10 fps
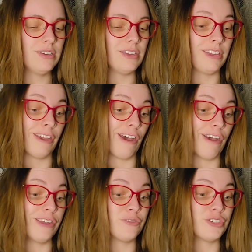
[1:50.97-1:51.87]
Yeah,
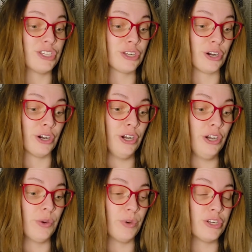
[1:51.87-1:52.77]
if she's
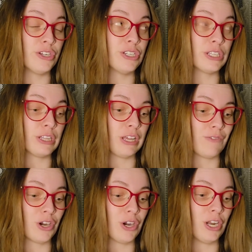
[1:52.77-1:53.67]
hurt, we should just leave
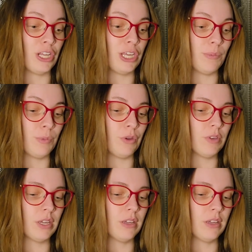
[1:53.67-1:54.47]
her and keep moving.